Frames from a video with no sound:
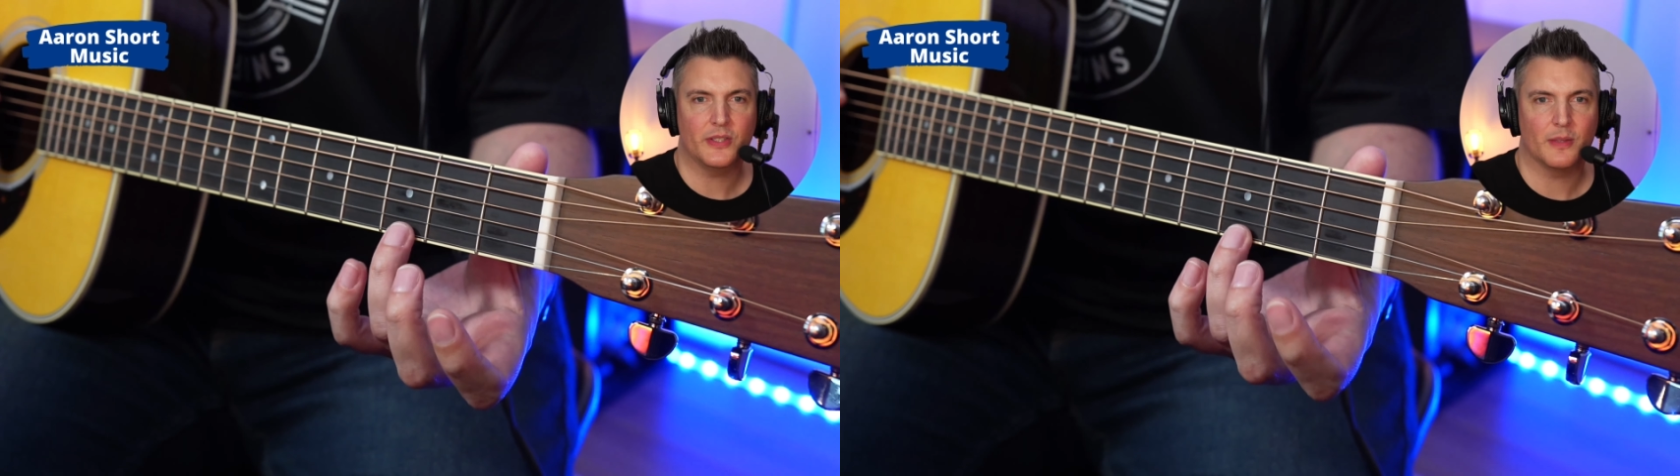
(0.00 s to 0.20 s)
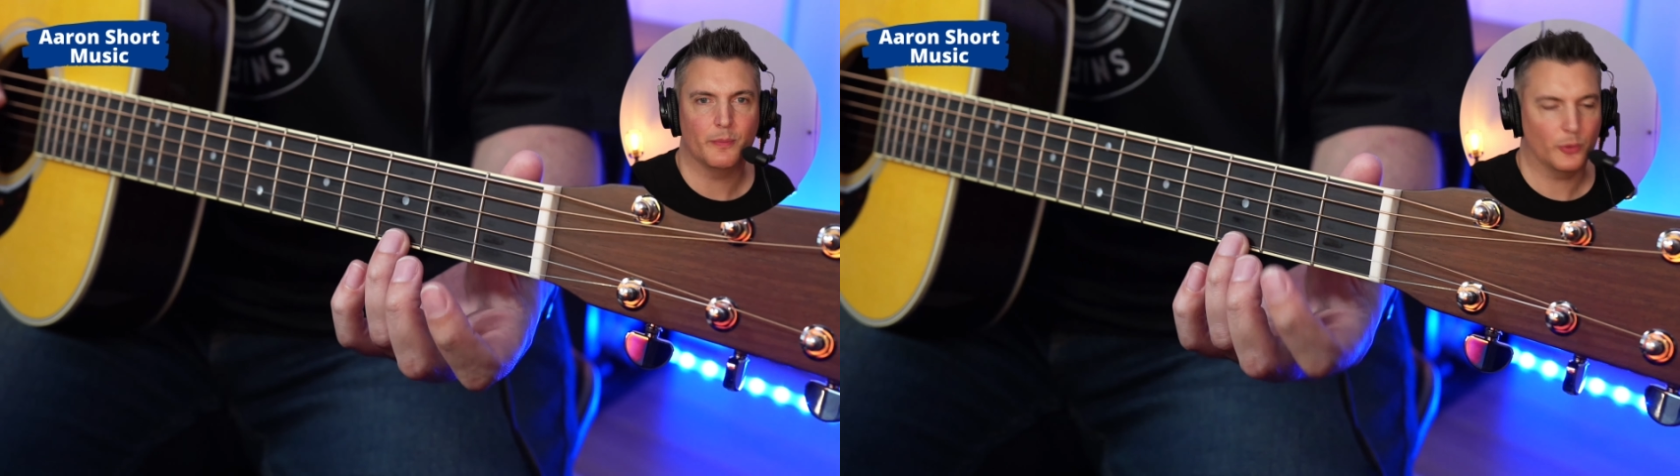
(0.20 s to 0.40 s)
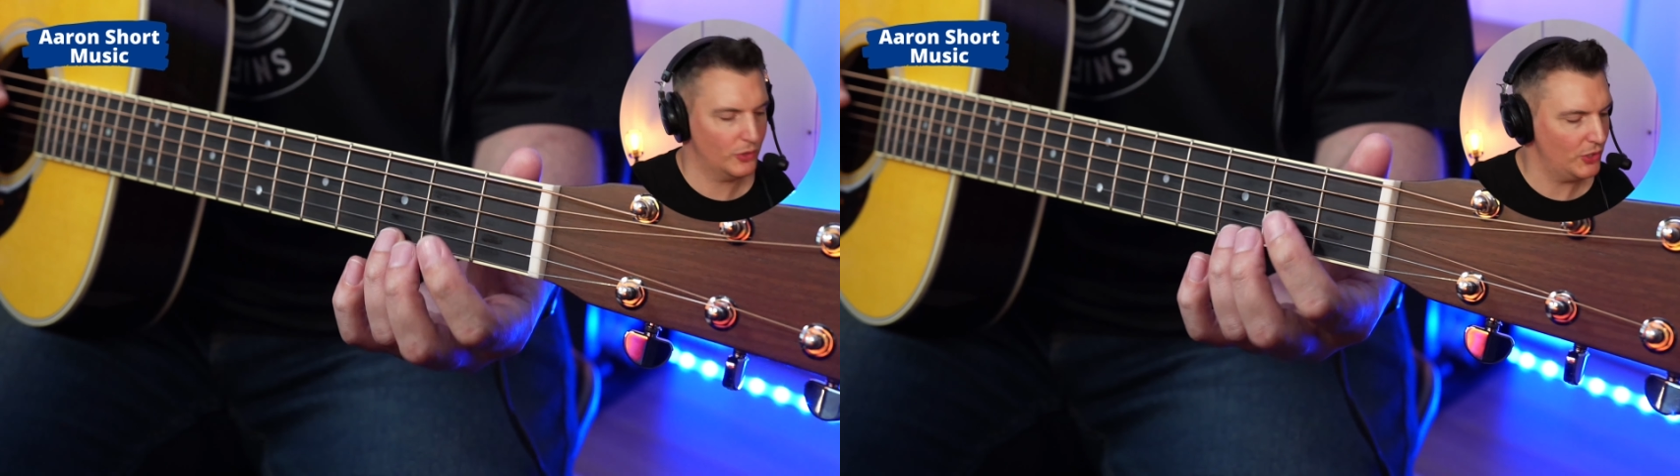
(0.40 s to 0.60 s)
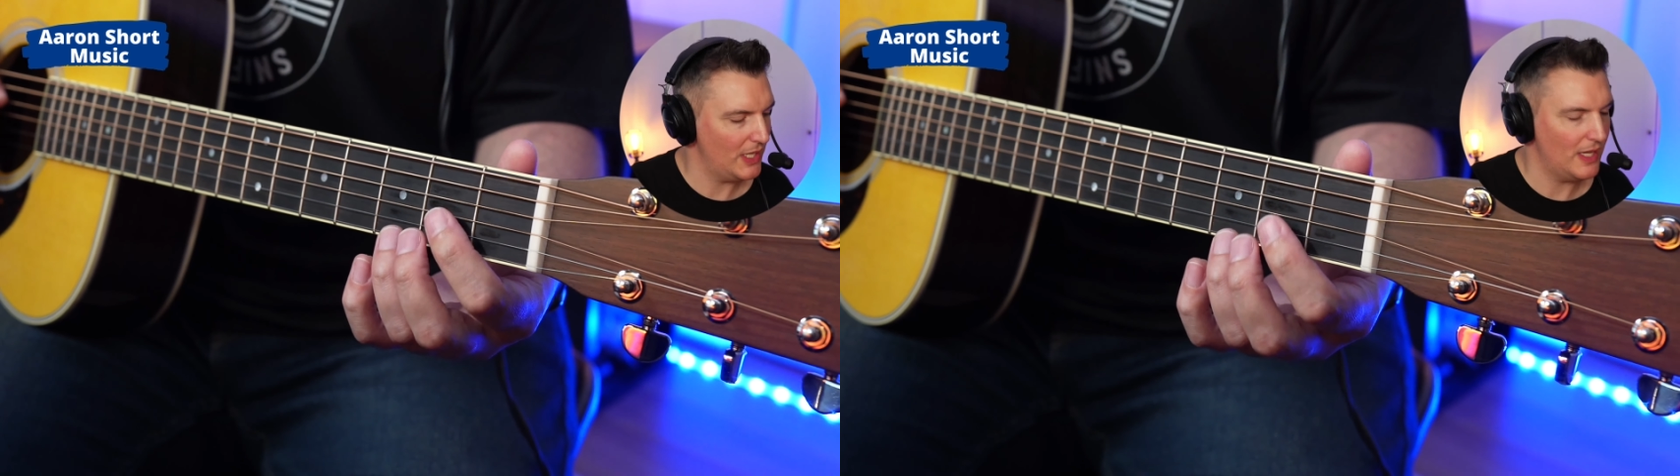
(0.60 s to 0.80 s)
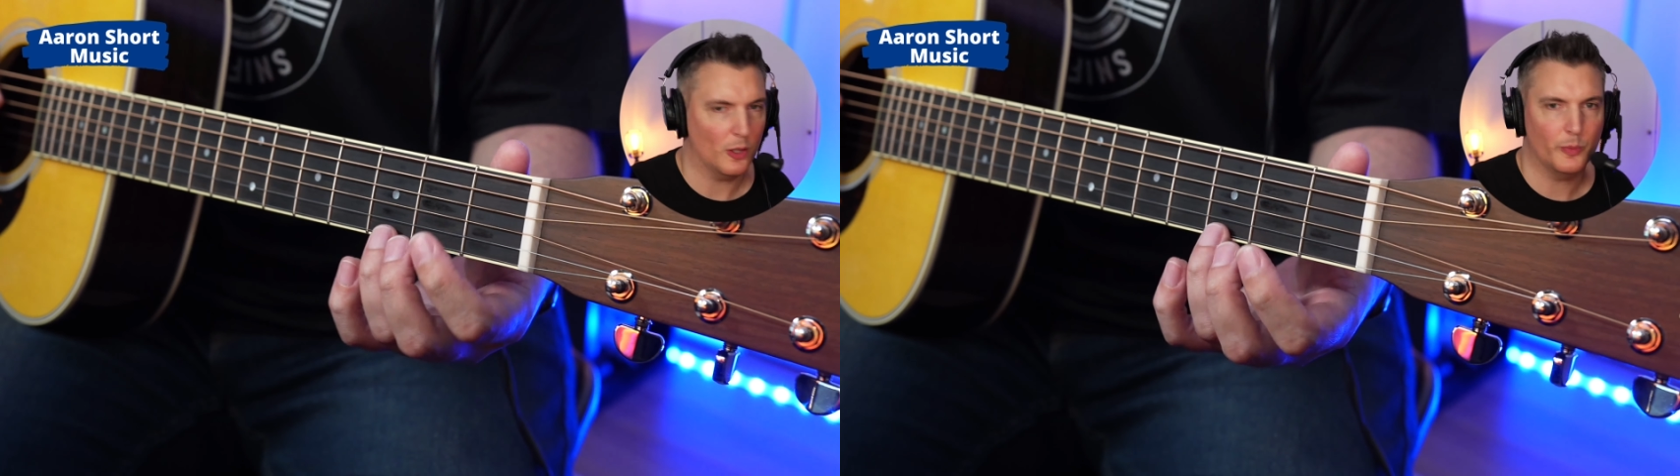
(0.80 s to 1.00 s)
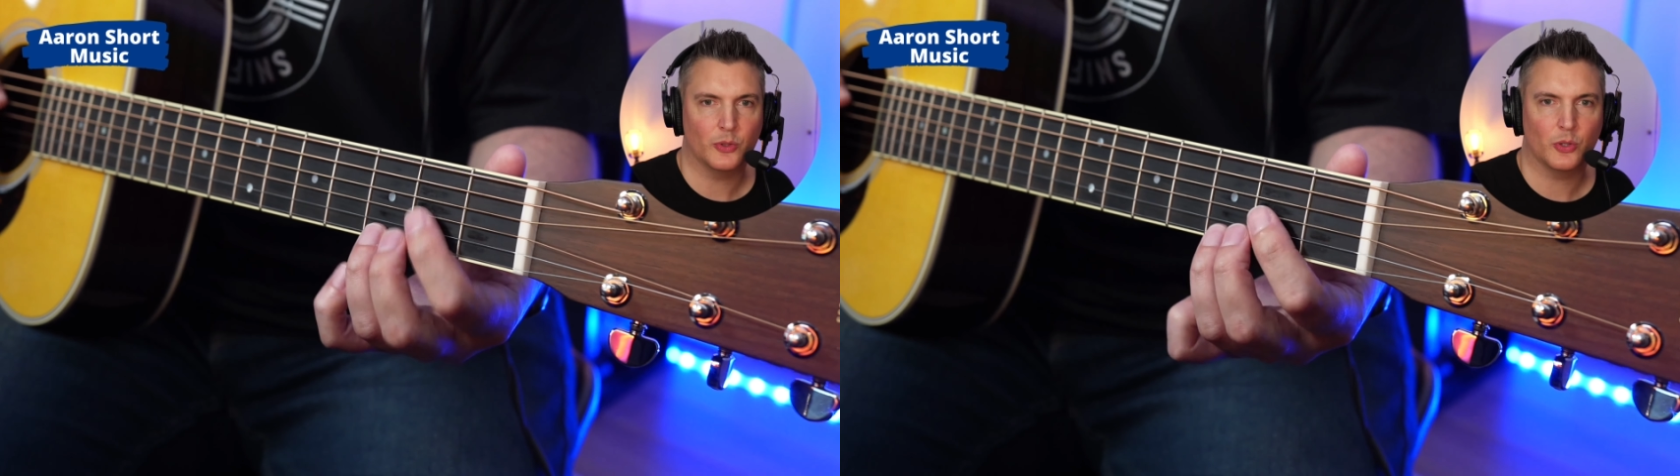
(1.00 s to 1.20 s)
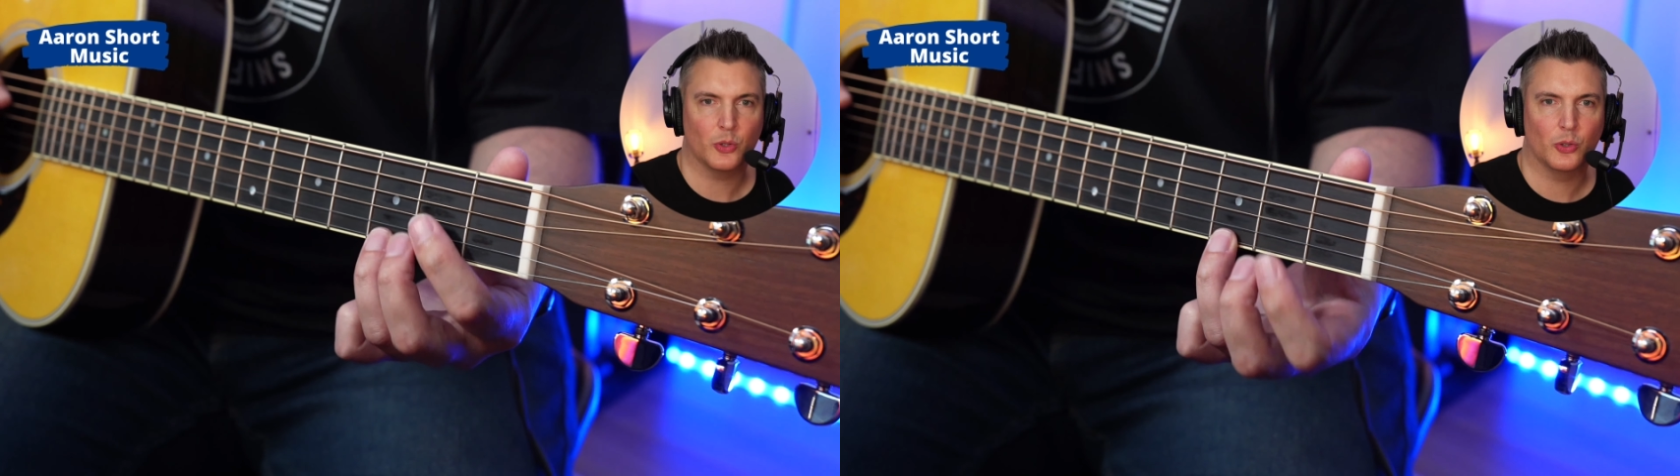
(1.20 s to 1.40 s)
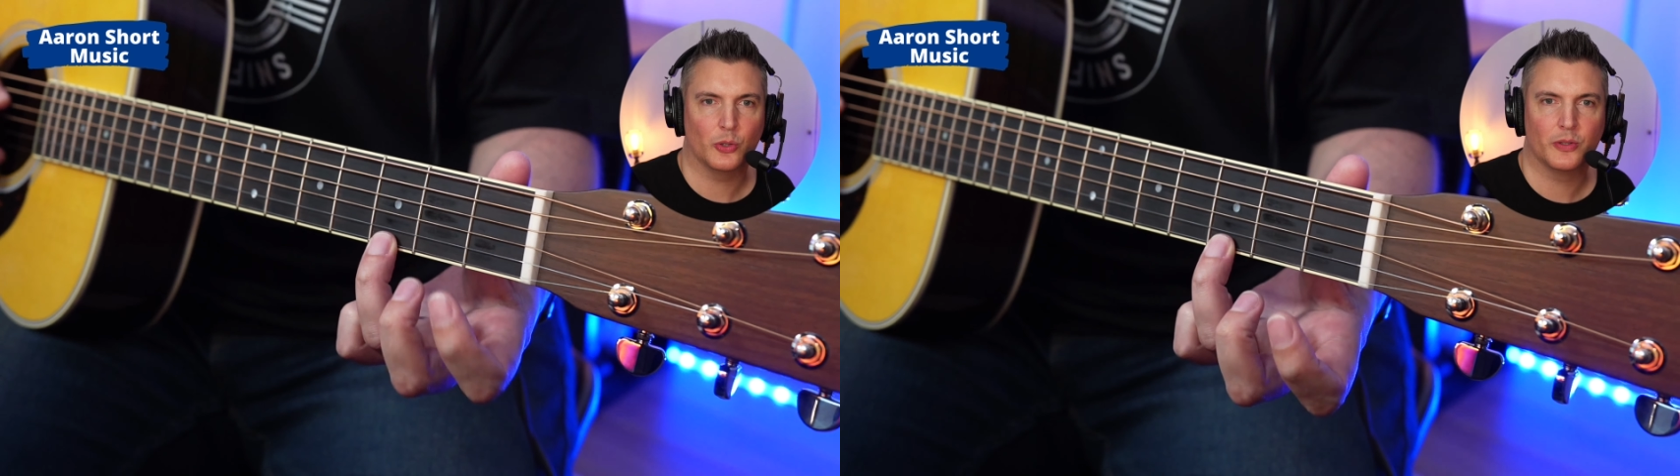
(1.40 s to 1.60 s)
simple G open
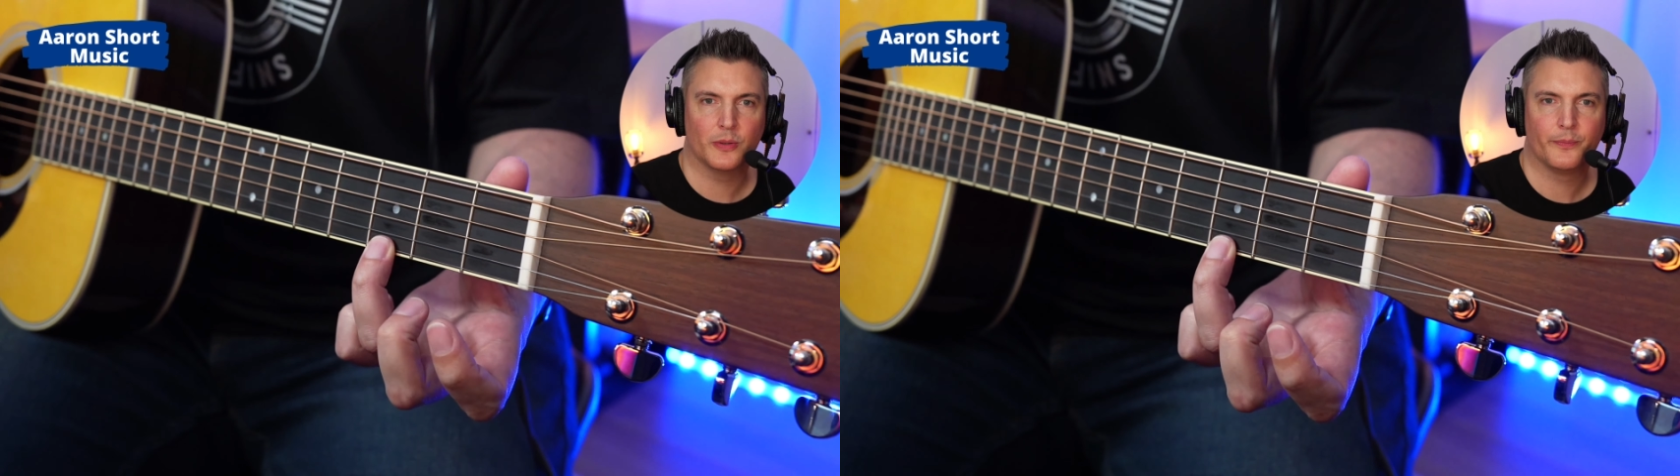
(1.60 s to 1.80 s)
chord.